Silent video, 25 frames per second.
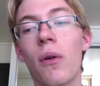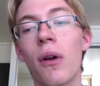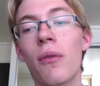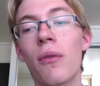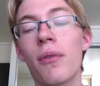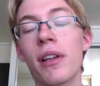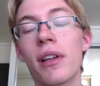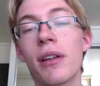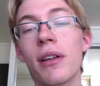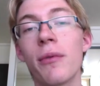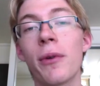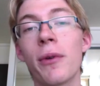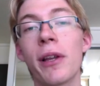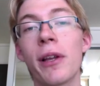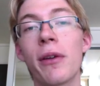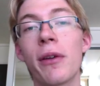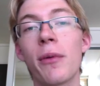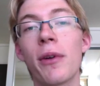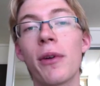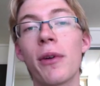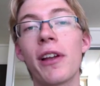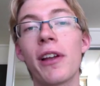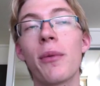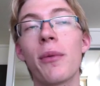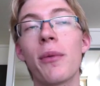
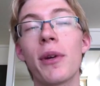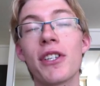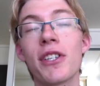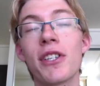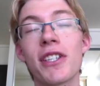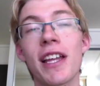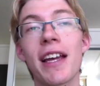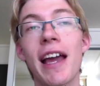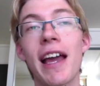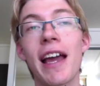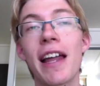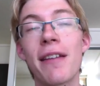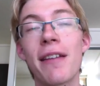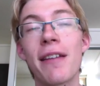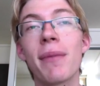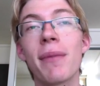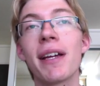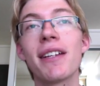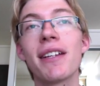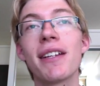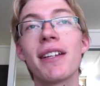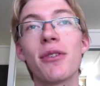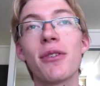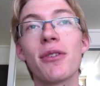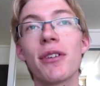really wish they hadn't
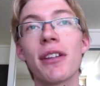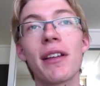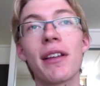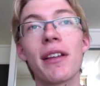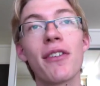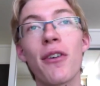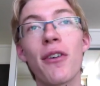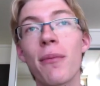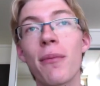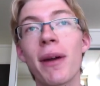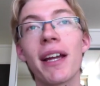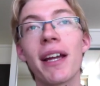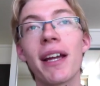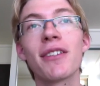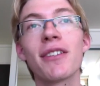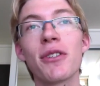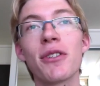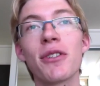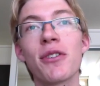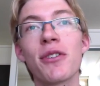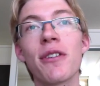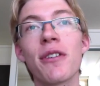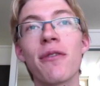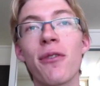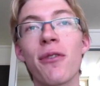made they're not making Toy
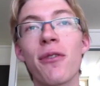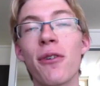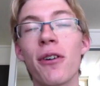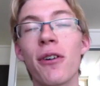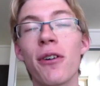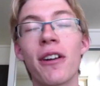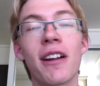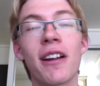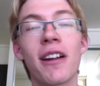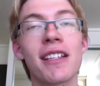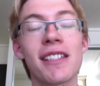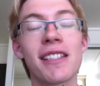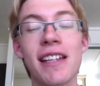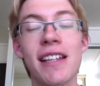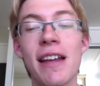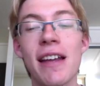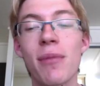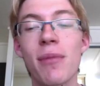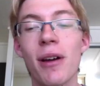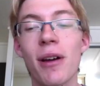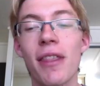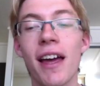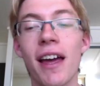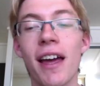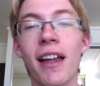Story 4, and I stand
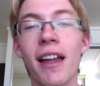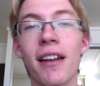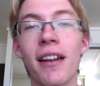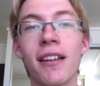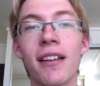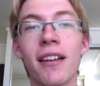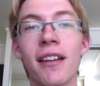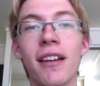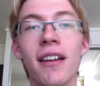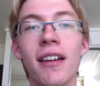by that,